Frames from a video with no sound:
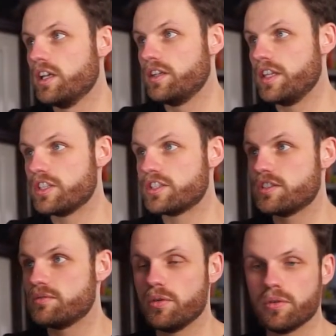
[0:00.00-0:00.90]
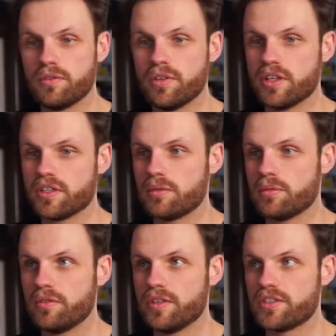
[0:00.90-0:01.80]
this will give you an example
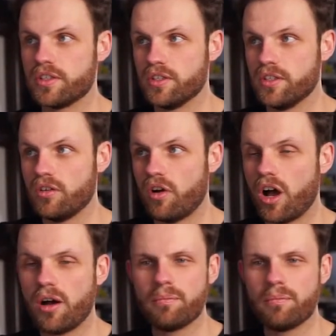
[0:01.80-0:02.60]
of it. So our